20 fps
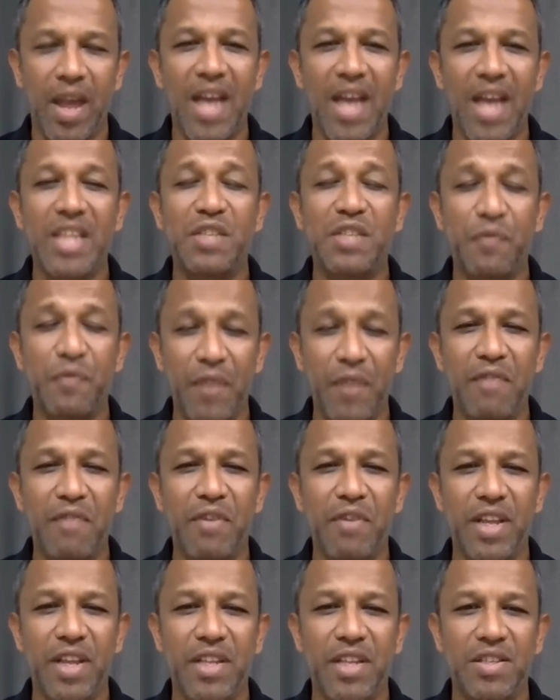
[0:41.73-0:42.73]
as
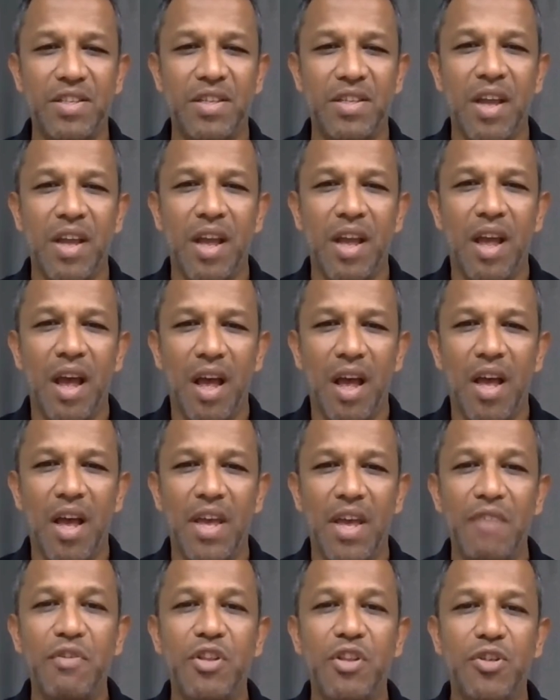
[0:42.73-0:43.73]
favorites,
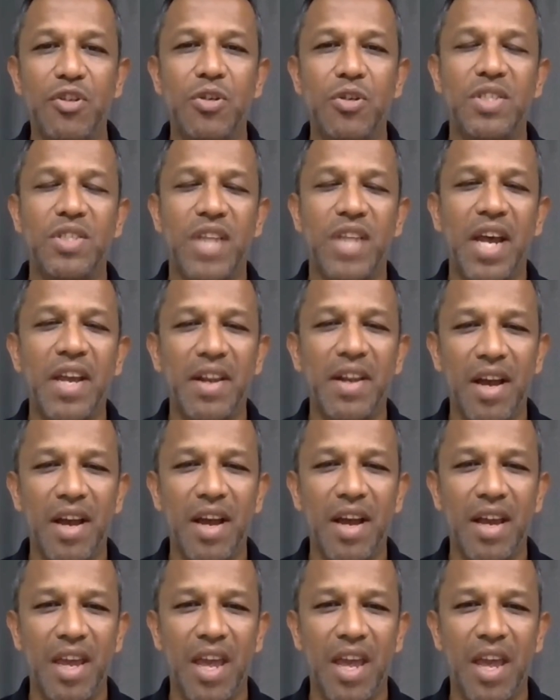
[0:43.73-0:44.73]
even though
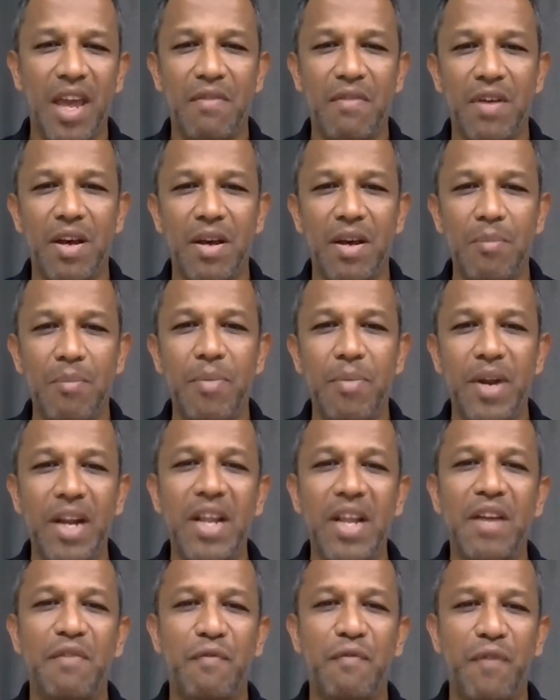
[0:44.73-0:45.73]
Zahira gave a
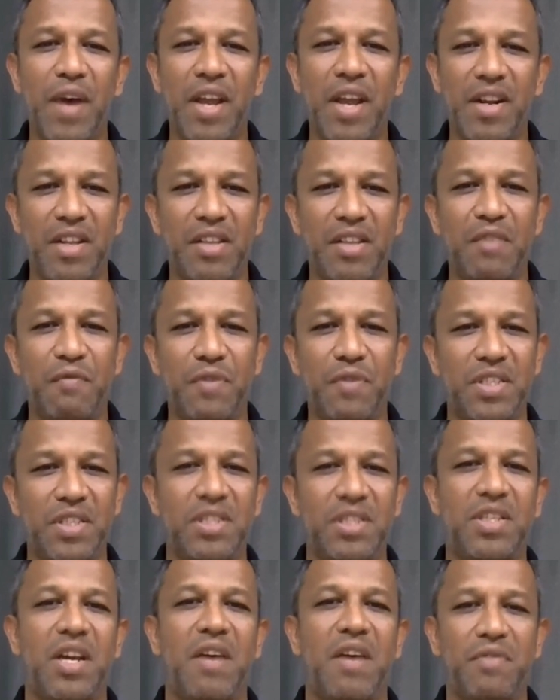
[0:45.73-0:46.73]
brilliant fight in the
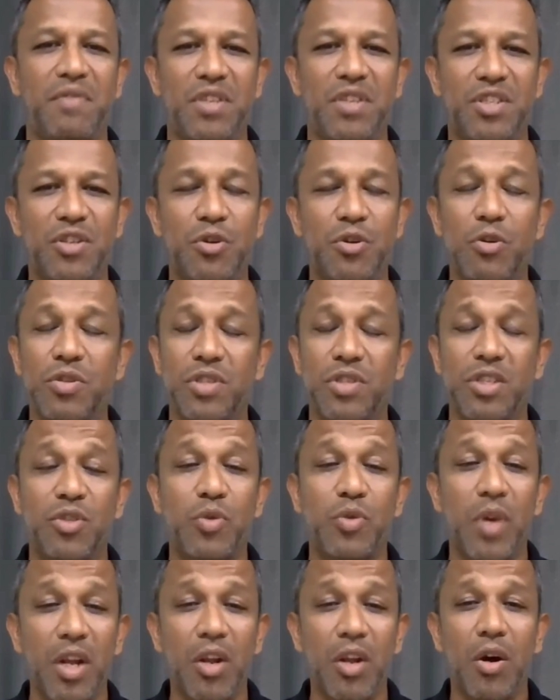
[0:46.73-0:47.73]
first half, the scores were
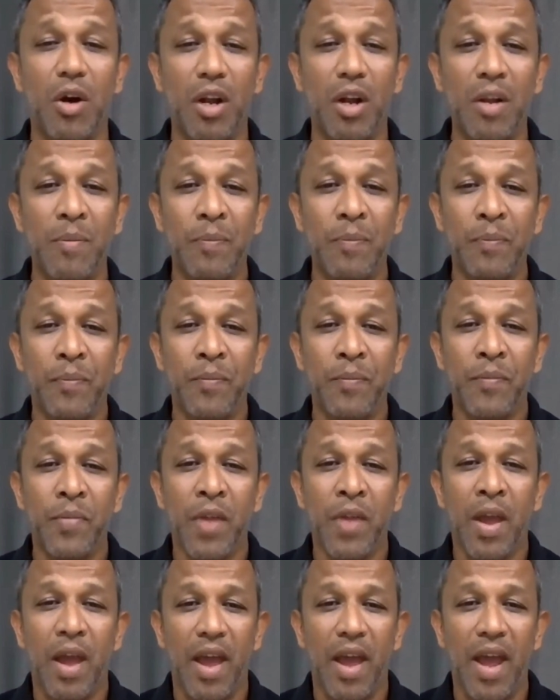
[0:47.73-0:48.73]
12-all.
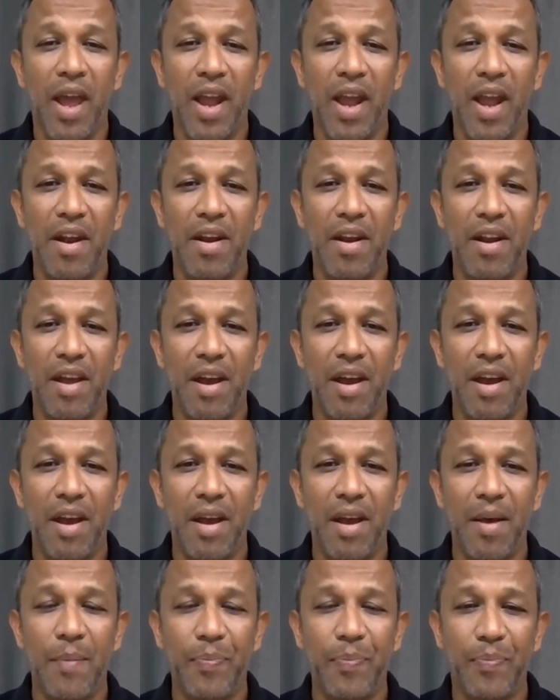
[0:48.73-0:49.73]
And
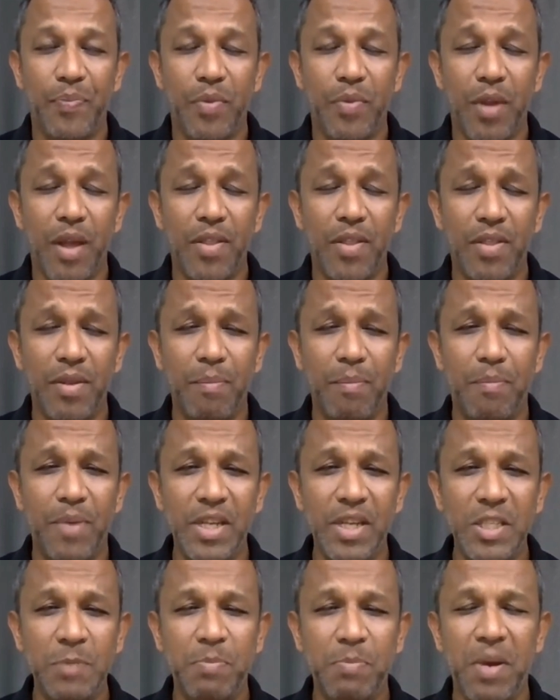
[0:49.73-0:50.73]
the
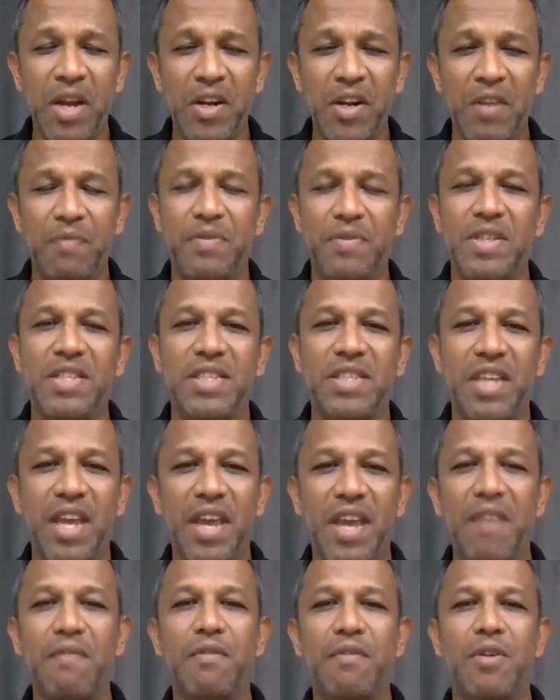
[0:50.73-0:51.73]
best part of this
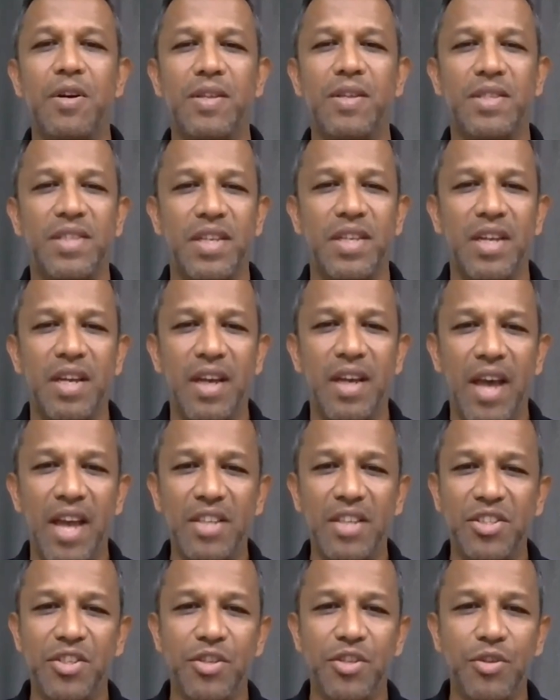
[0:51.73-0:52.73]
game was,
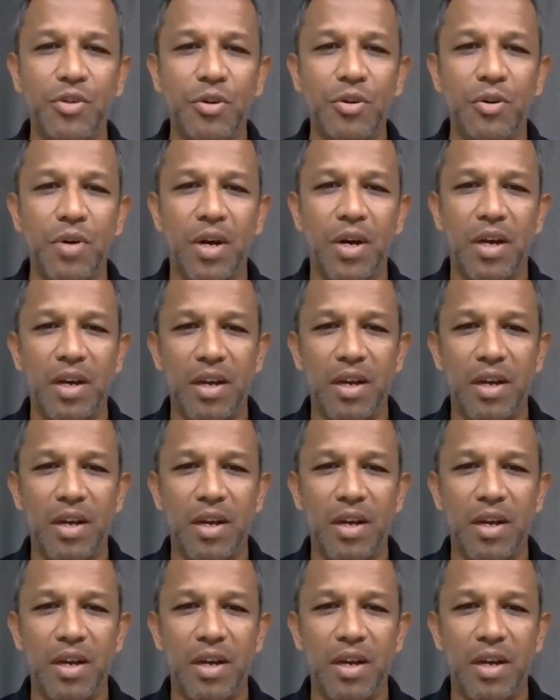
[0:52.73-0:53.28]
as you know,